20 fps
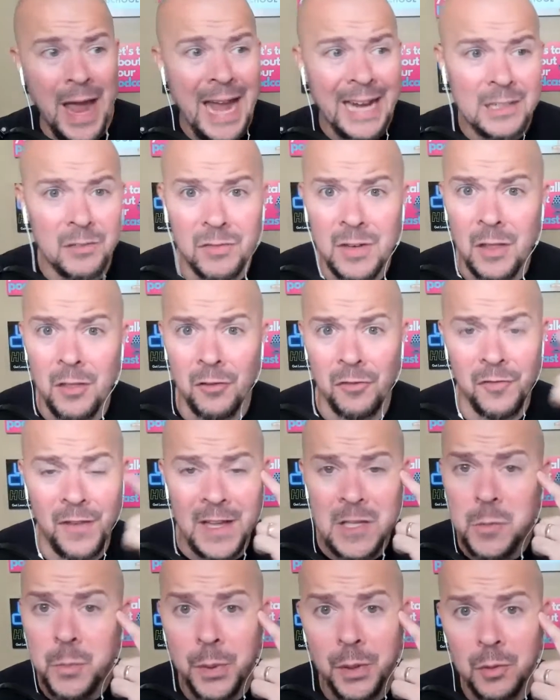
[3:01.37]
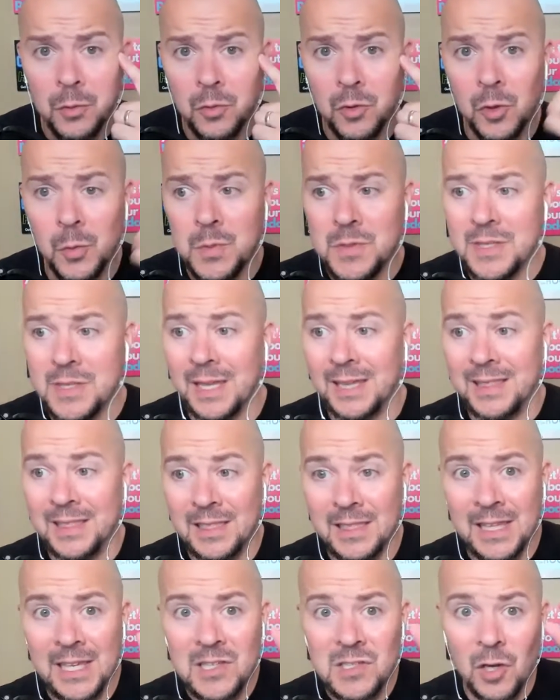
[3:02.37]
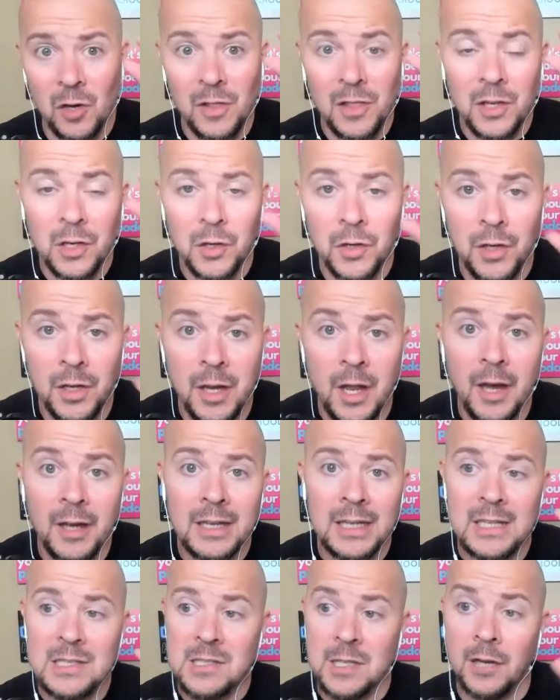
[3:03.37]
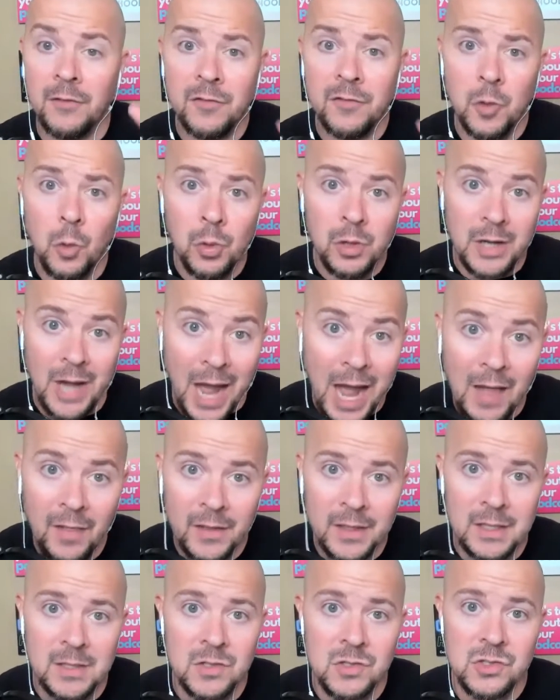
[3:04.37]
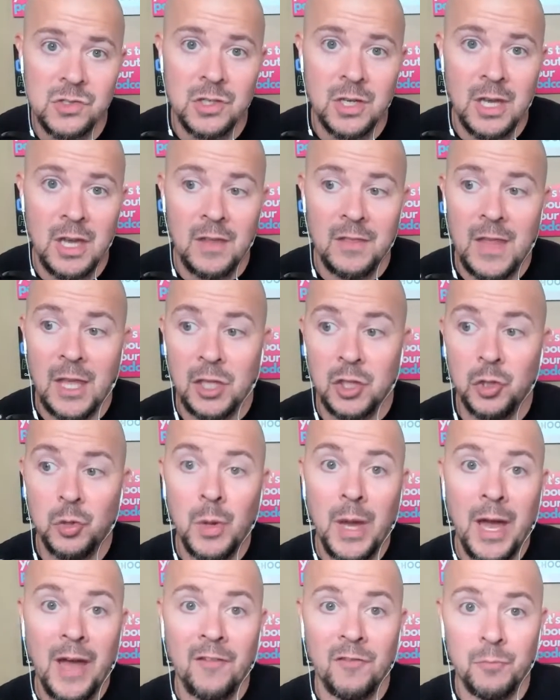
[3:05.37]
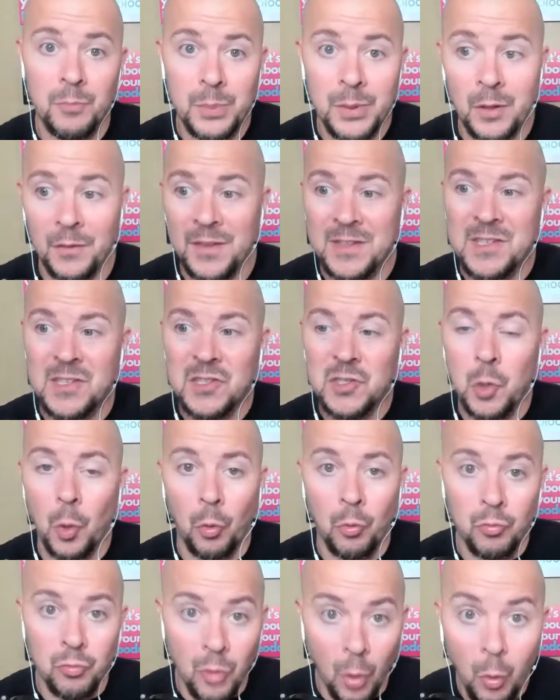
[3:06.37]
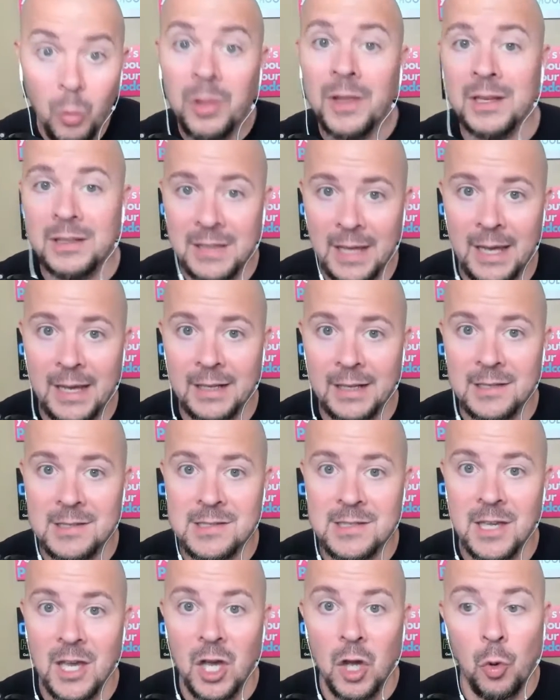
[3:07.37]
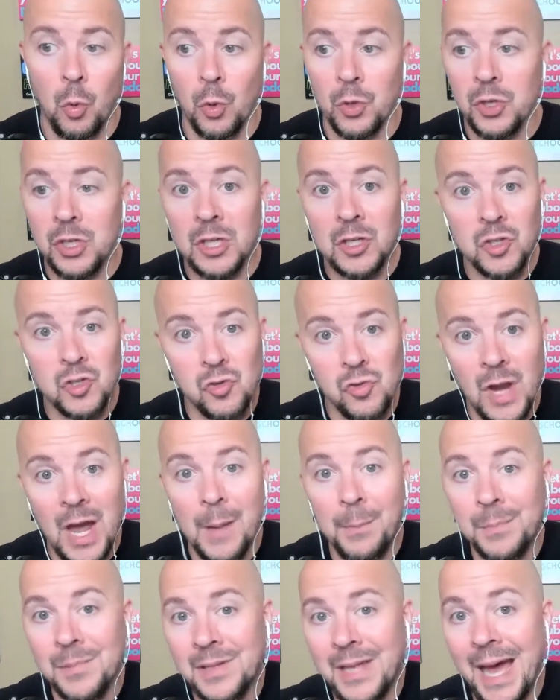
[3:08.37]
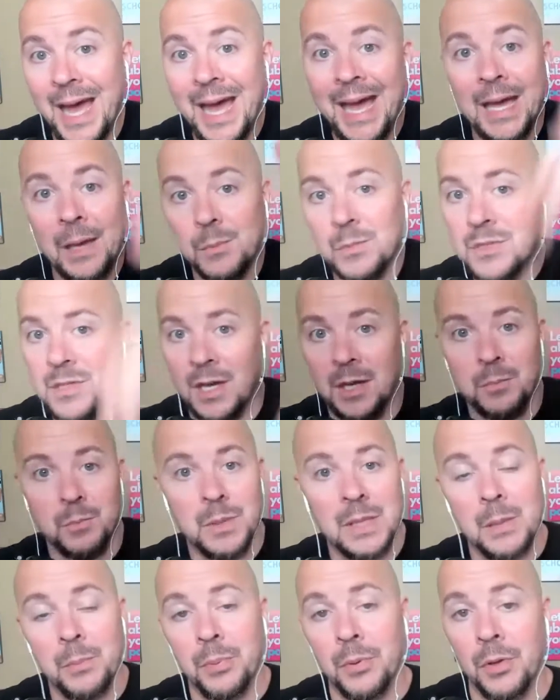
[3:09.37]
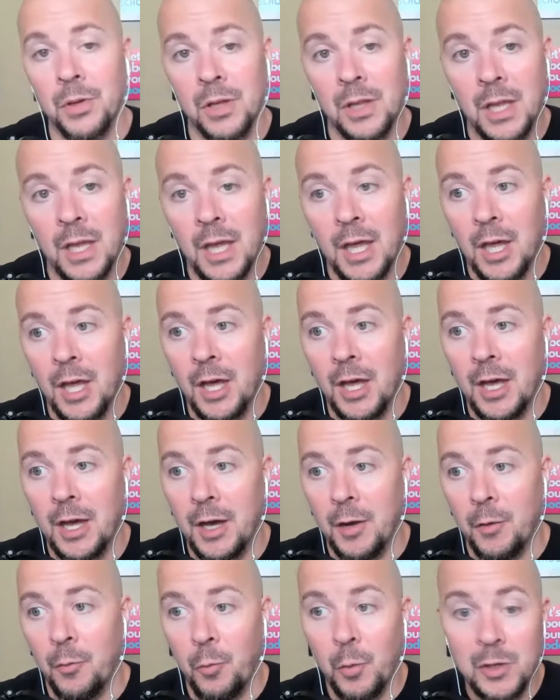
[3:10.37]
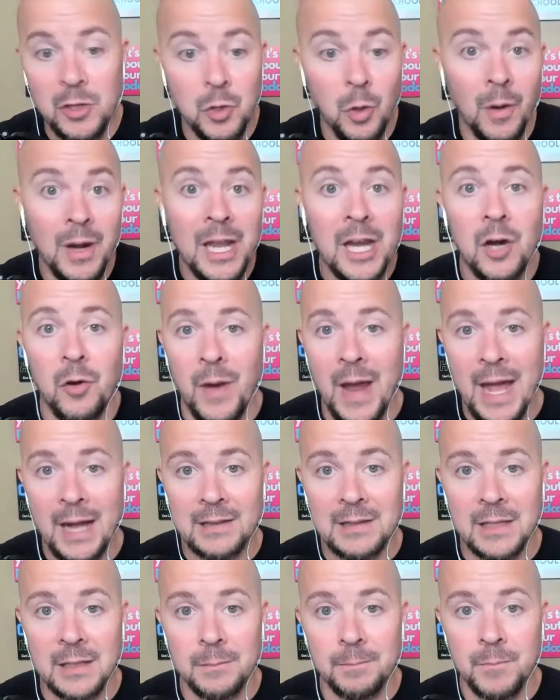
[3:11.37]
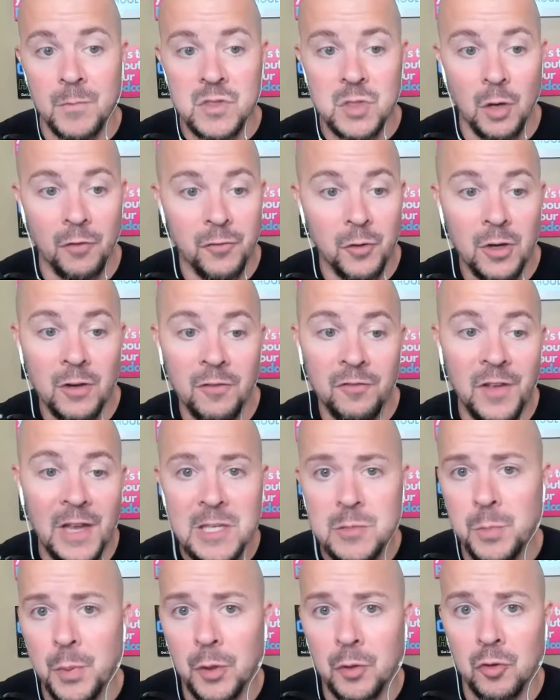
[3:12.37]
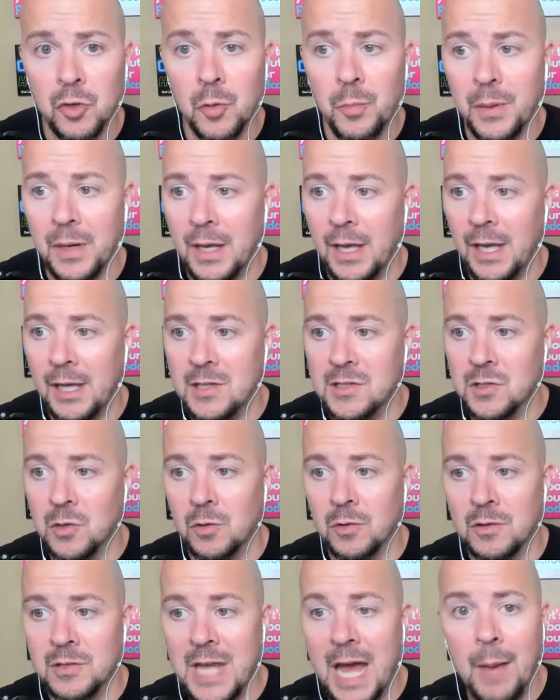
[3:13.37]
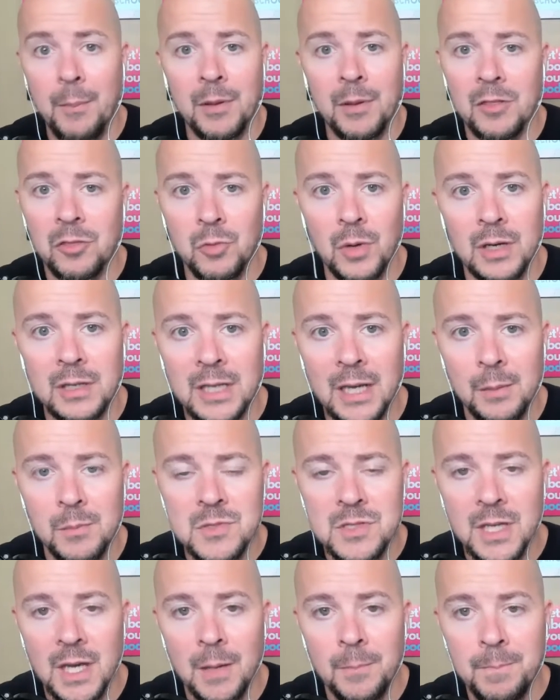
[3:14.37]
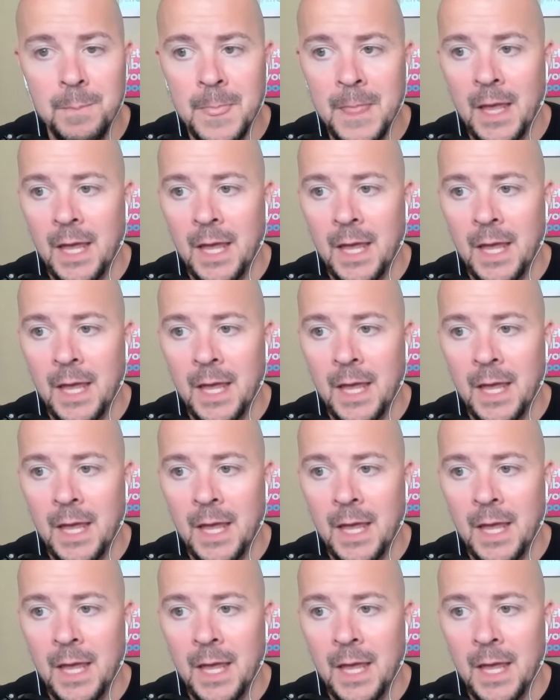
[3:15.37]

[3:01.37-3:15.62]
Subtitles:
active in other Facebook groups, like, these are little nuggets of your knowledge that you have built. This is your Rolodex where you can drop dimes on people when you're interacting. So if you're in a Facebook group and a certain topic thread comes up,